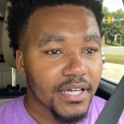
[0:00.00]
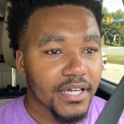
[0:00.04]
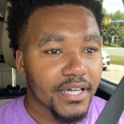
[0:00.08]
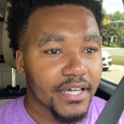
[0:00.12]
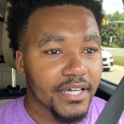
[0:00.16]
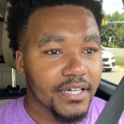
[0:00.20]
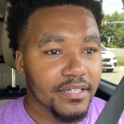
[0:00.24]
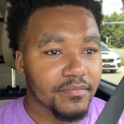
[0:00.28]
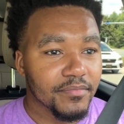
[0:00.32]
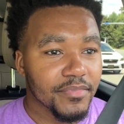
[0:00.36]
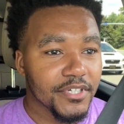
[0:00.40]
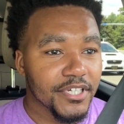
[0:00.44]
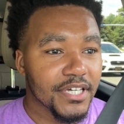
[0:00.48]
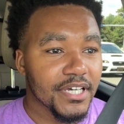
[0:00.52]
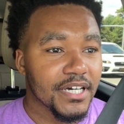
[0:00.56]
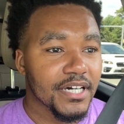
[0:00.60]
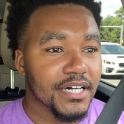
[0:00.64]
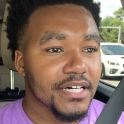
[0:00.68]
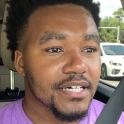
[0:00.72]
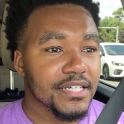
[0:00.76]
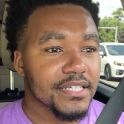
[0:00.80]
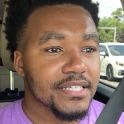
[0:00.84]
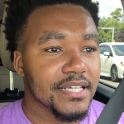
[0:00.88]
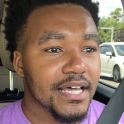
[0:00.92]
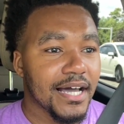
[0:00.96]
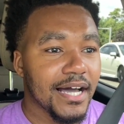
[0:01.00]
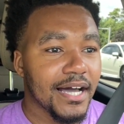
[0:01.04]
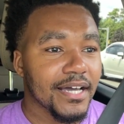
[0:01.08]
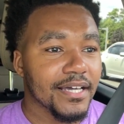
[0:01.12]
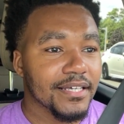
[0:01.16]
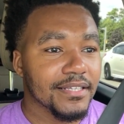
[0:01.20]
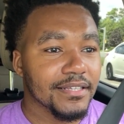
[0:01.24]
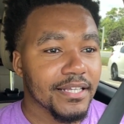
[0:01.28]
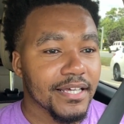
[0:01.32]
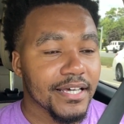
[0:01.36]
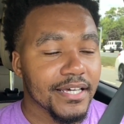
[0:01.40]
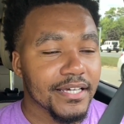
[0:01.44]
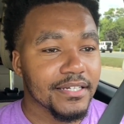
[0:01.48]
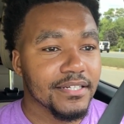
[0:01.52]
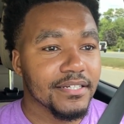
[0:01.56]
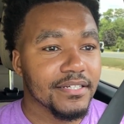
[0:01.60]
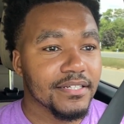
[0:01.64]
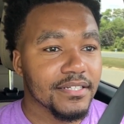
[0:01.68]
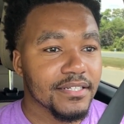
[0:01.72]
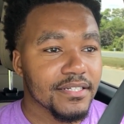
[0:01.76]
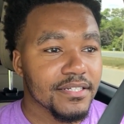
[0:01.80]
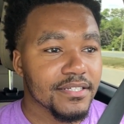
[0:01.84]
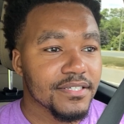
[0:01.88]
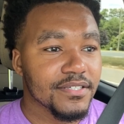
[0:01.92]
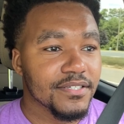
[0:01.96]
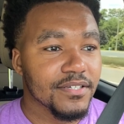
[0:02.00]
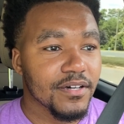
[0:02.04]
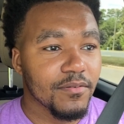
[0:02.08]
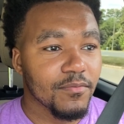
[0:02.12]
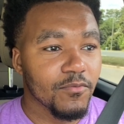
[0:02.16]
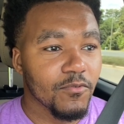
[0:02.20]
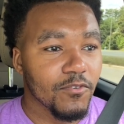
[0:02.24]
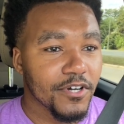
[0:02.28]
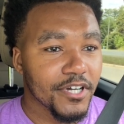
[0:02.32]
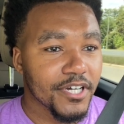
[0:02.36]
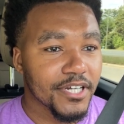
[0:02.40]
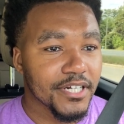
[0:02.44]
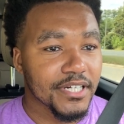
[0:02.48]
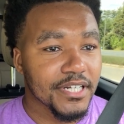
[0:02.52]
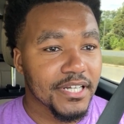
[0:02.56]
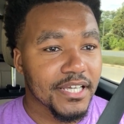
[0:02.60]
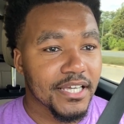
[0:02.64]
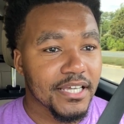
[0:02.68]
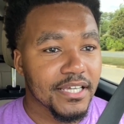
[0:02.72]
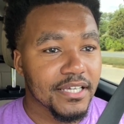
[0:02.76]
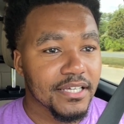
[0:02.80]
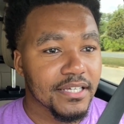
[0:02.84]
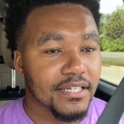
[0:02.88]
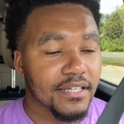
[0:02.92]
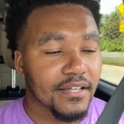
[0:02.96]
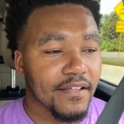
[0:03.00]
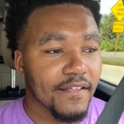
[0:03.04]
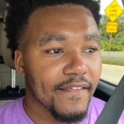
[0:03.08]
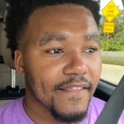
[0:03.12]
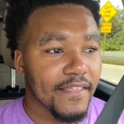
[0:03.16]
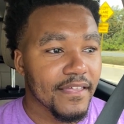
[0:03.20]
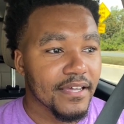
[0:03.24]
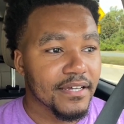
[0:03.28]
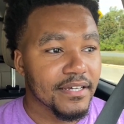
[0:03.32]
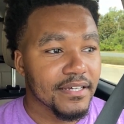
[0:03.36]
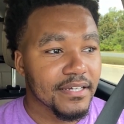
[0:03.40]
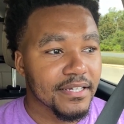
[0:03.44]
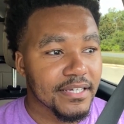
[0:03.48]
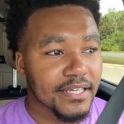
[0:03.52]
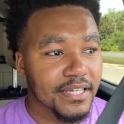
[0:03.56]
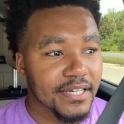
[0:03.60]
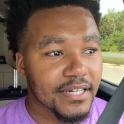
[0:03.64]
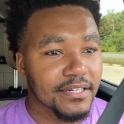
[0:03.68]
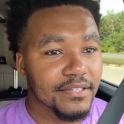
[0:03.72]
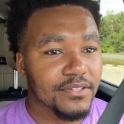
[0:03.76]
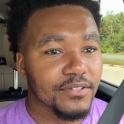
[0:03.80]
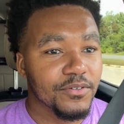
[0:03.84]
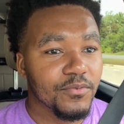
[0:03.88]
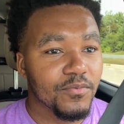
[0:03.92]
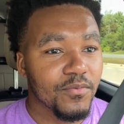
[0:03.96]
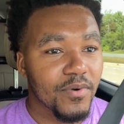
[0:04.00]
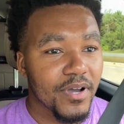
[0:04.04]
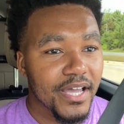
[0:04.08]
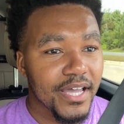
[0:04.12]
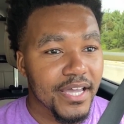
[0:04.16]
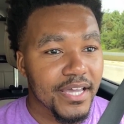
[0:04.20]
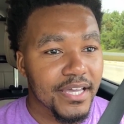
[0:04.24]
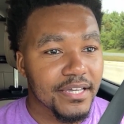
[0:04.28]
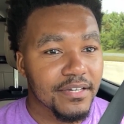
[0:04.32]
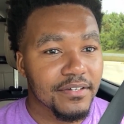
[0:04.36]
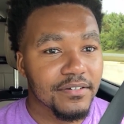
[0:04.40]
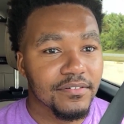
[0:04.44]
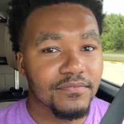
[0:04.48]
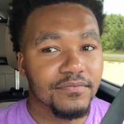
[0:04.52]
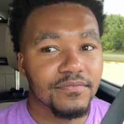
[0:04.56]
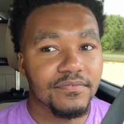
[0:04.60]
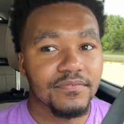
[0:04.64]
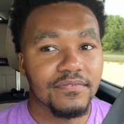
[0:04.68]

And because I let someone get in the way of